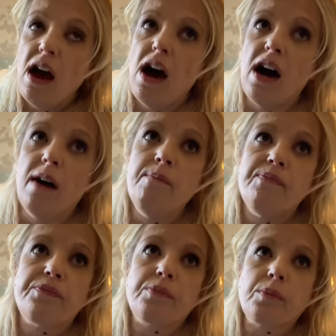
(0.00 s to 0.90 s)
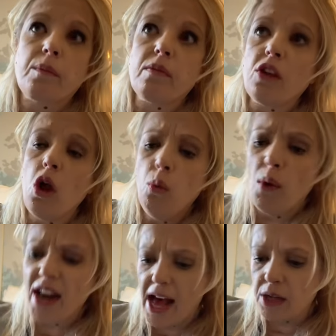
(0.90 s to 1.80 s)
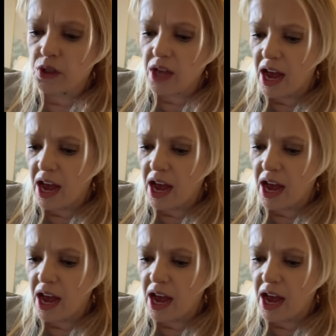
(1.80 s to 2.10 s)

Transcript: Um, what else?